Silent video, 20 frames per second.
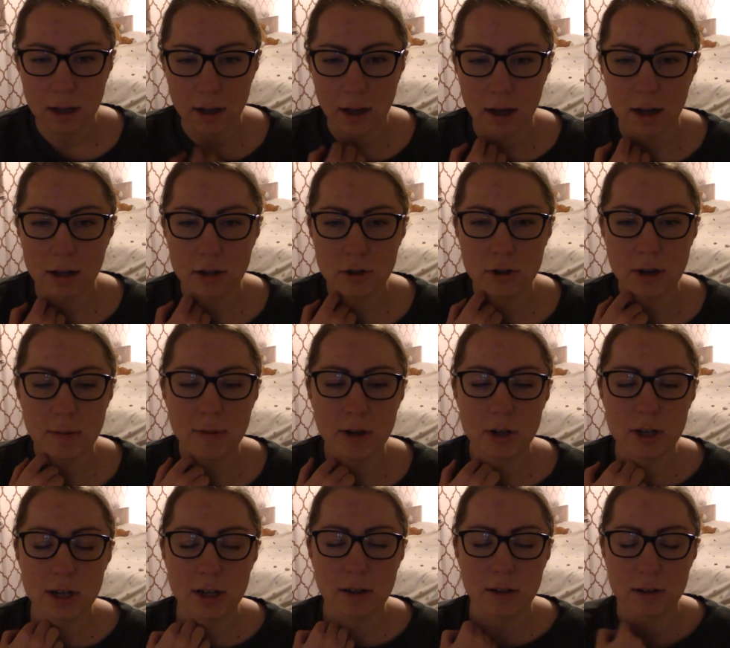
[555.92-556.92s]
I had a dream you
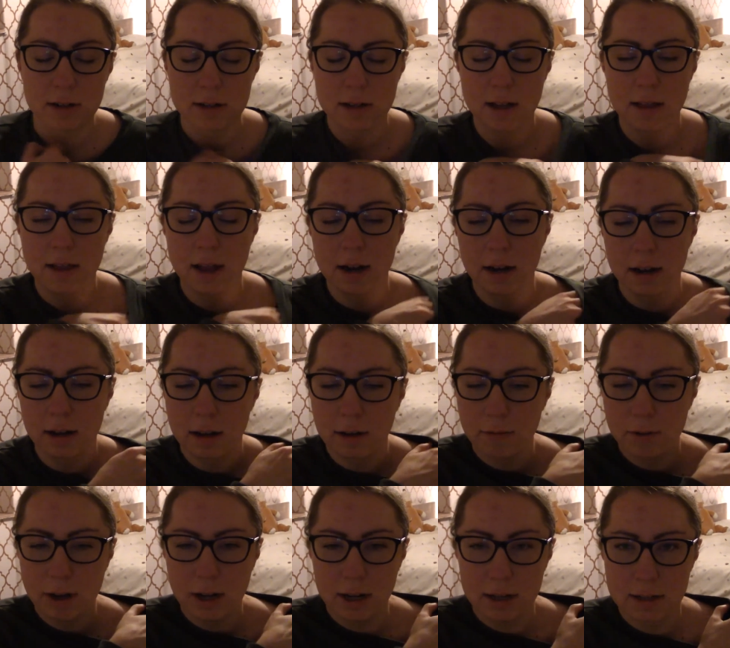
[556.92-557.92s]
cheated on us, and then I
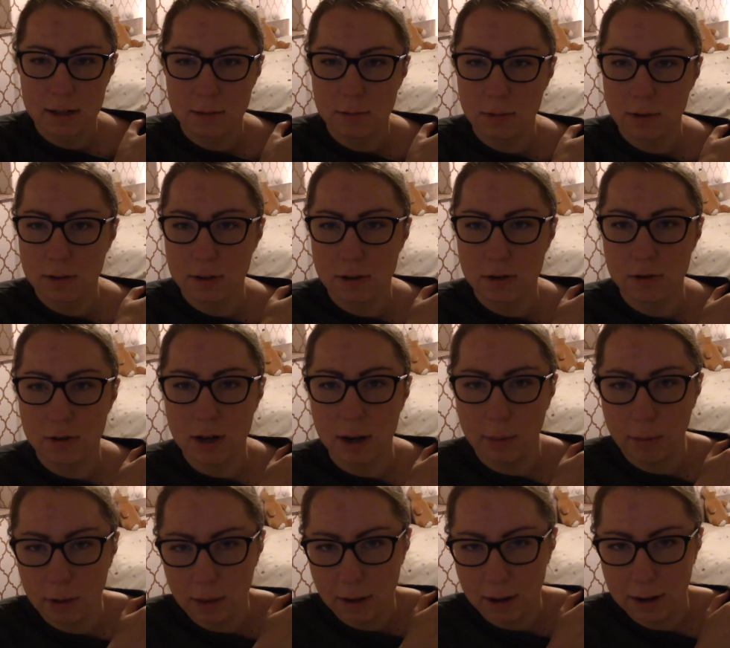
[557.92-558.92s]
realised it was a dream,
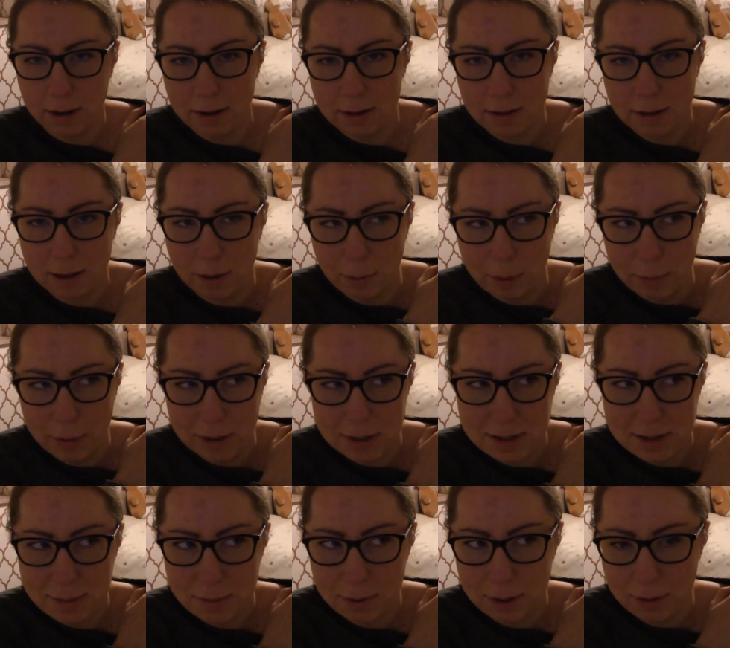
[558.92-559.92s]
and then I went back to
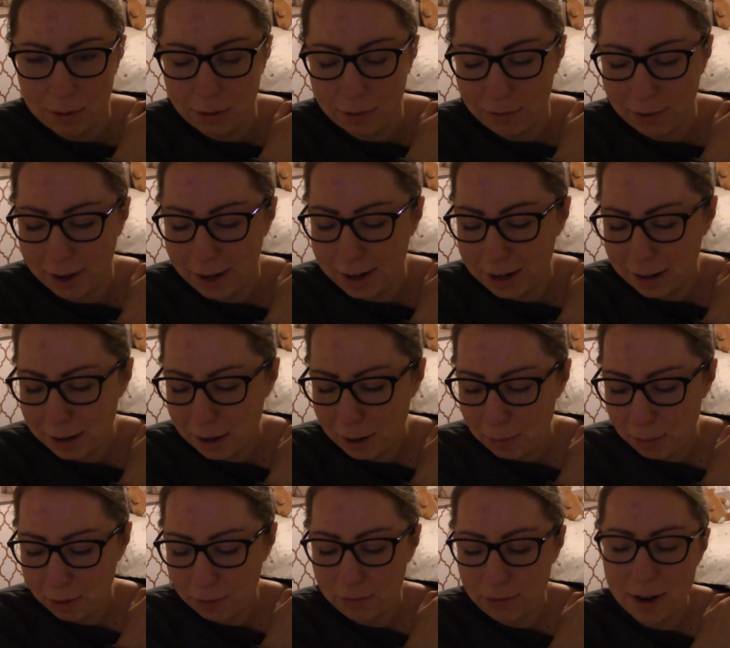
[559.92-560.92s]
sleep and I was fine.
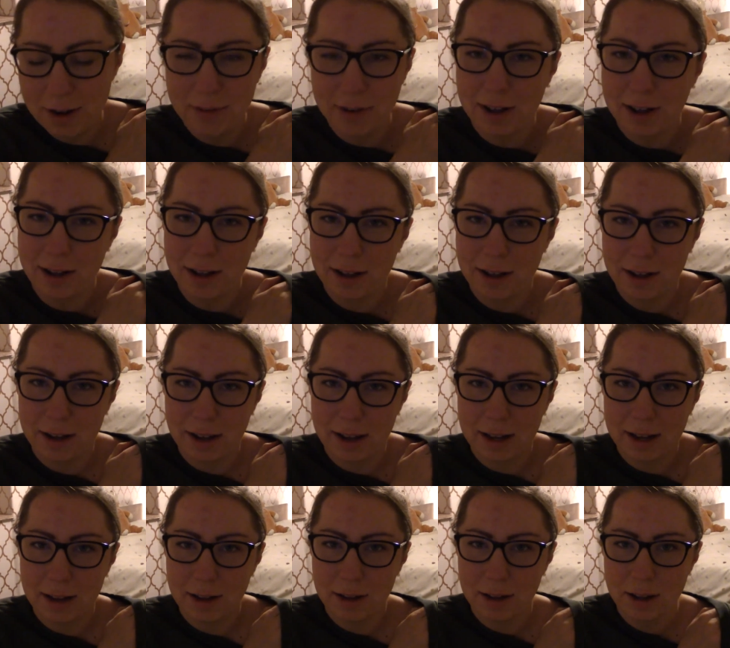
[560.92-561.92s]
But I've never,
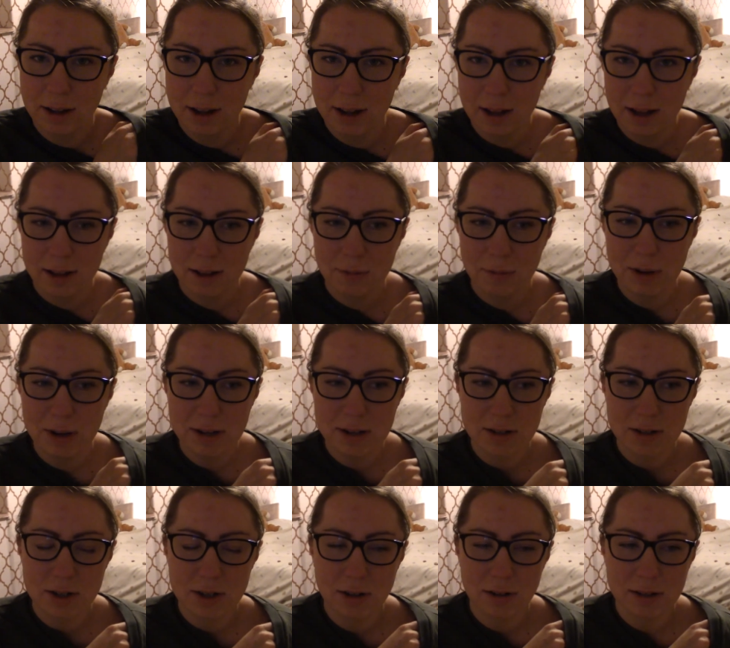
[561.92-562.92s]
like, it's been
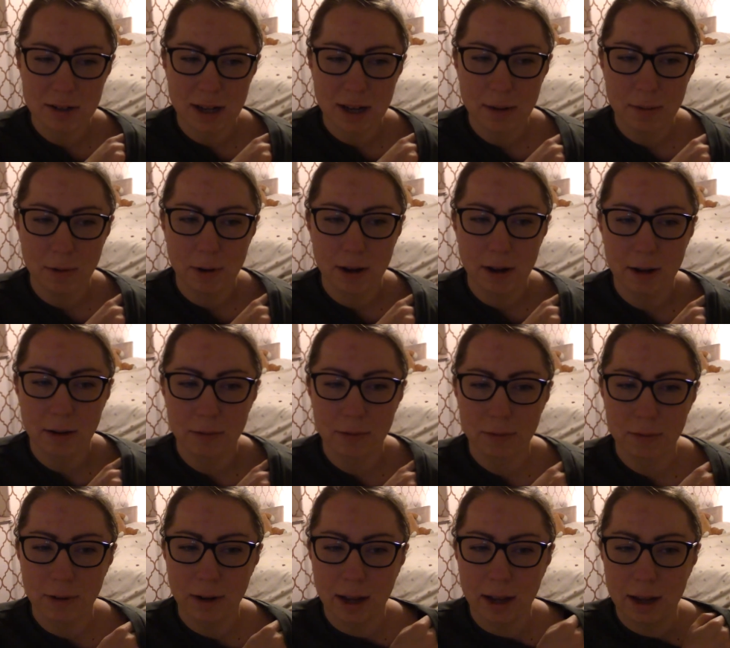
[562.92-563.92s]
such a long time where I have
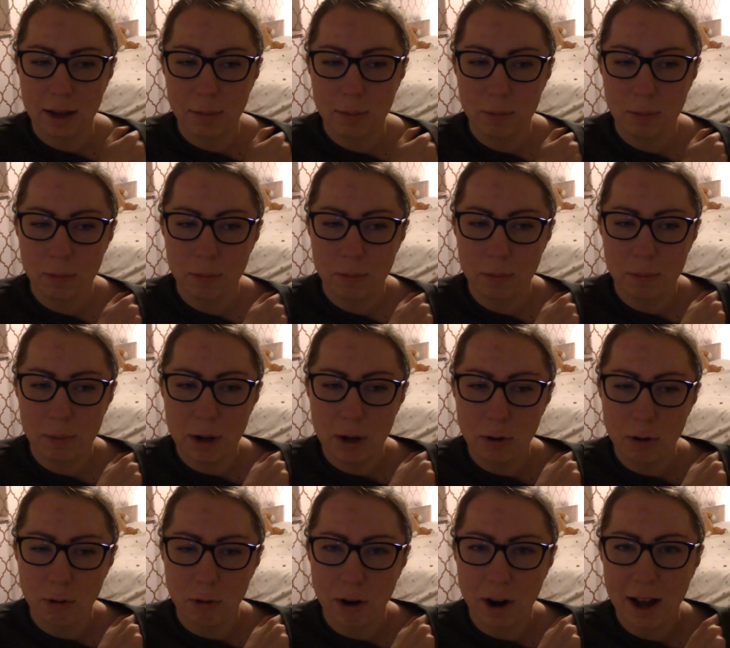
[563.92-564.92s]
like been
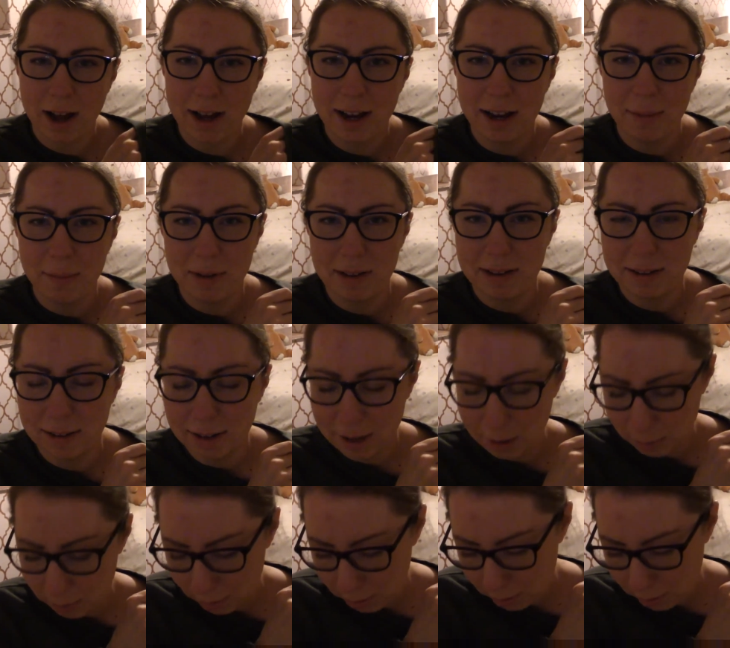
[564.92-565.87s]
crying in my sleep.